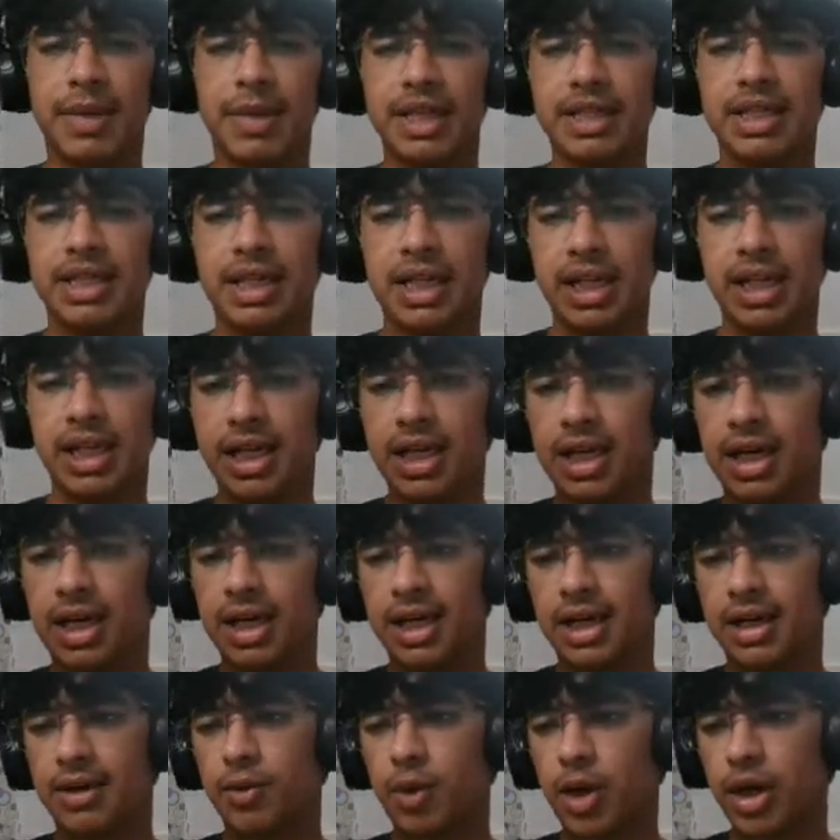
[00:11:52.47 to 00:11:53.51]
Basically,
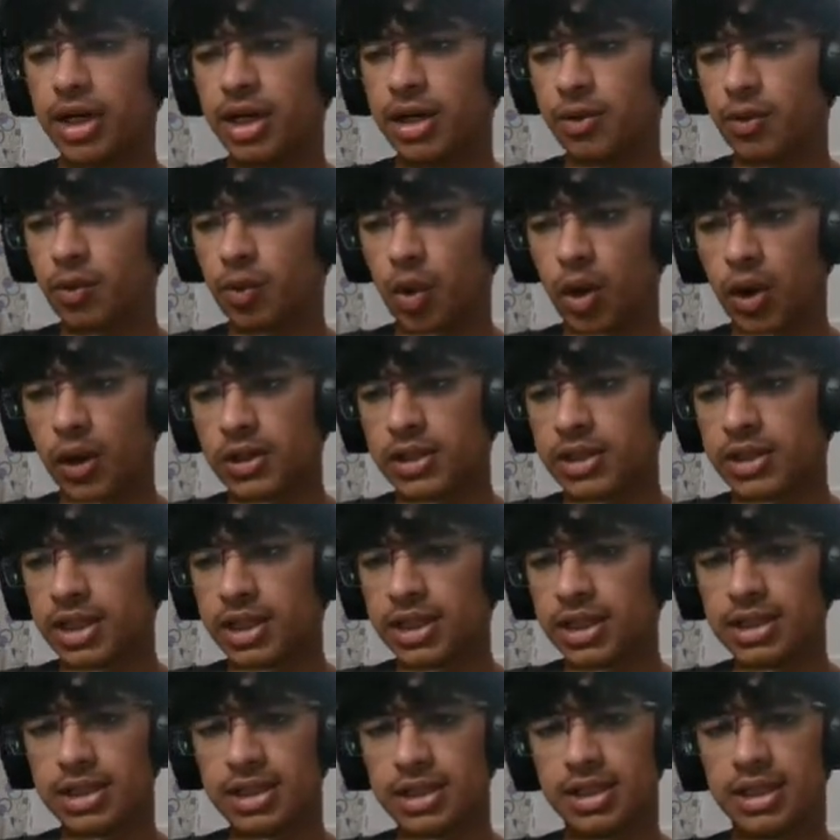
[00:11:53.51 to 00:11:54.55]
what involves
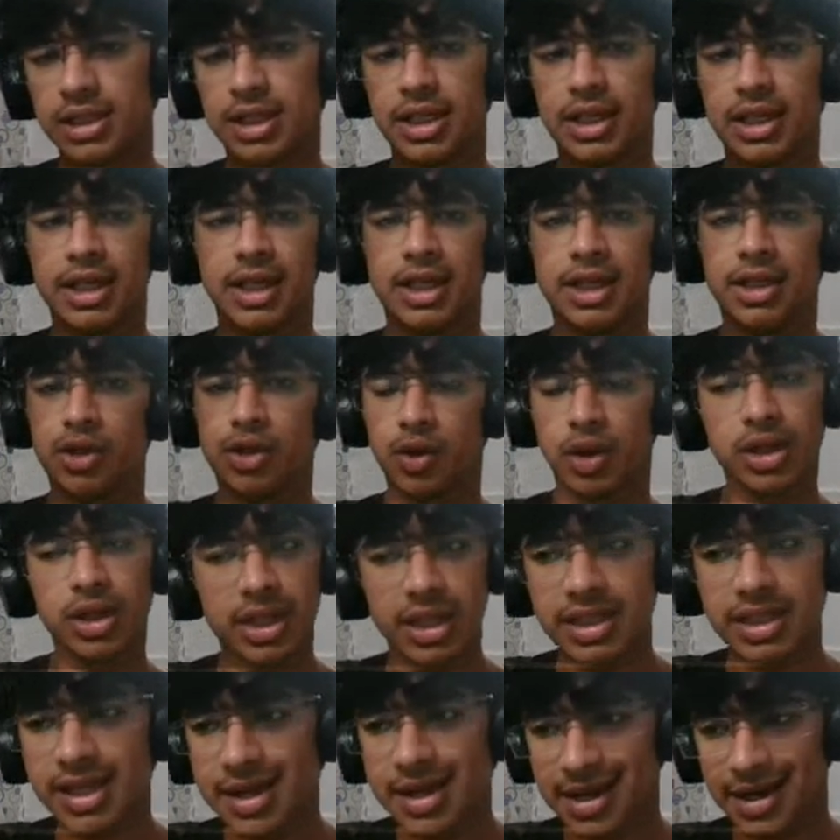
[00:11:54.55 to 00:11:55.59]
is you're in
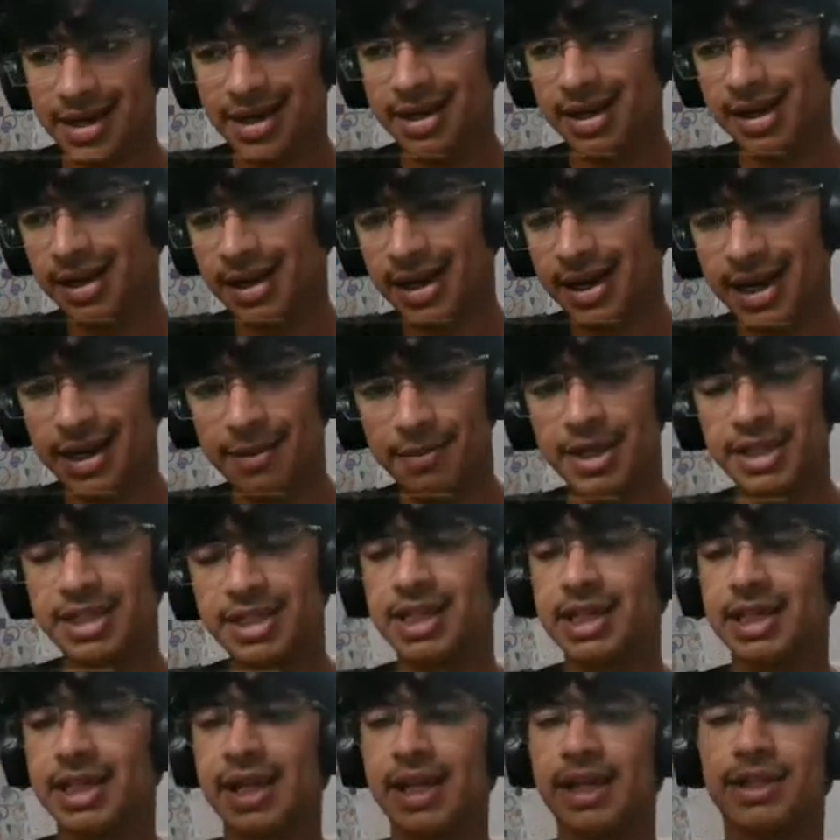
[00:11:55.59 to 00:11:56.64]
the second year, right?
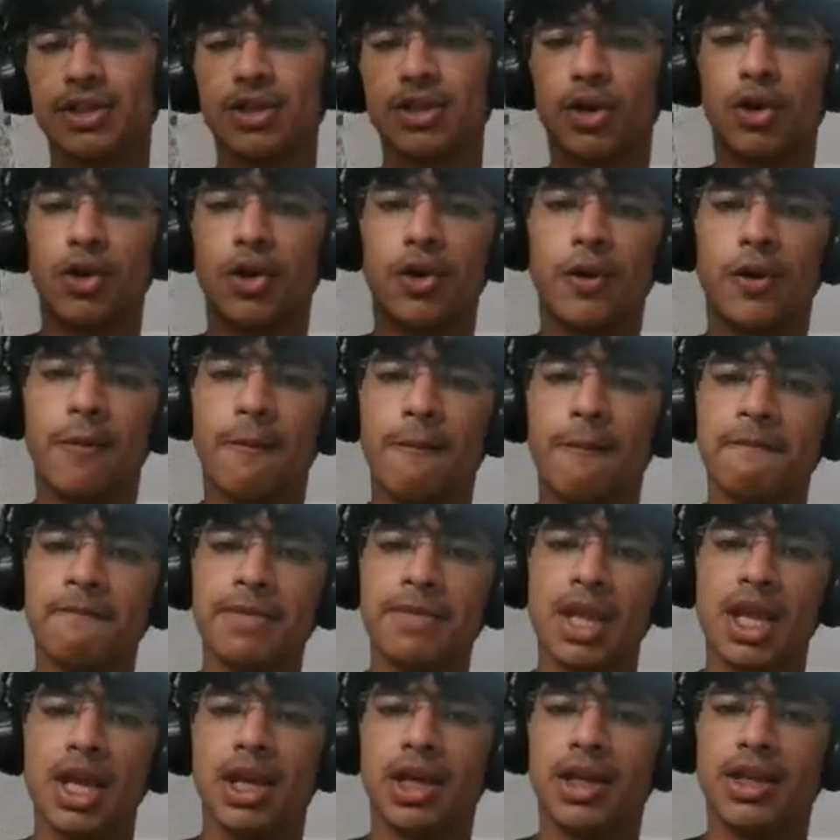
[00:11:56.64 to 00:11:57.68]
Basically, so
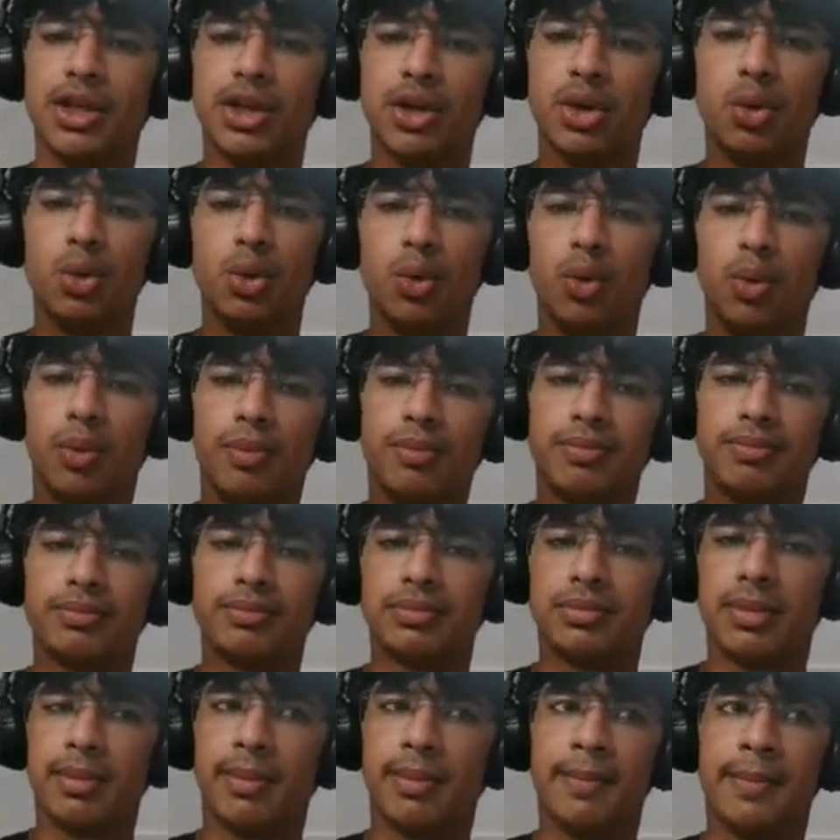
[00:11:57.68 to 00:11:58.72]
you
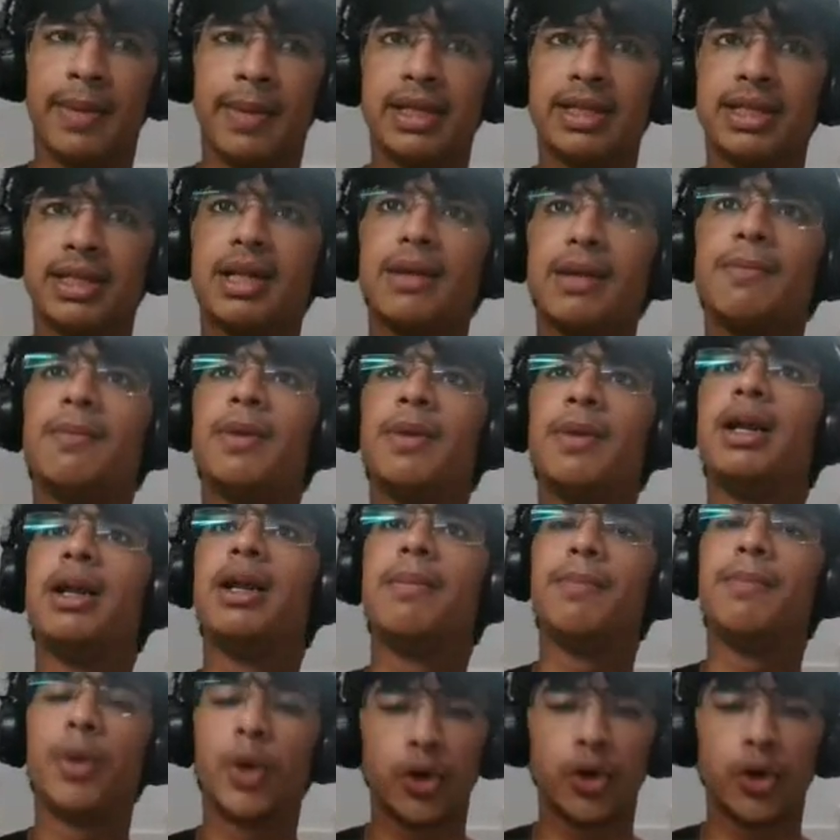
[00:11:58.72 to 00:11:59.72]
basically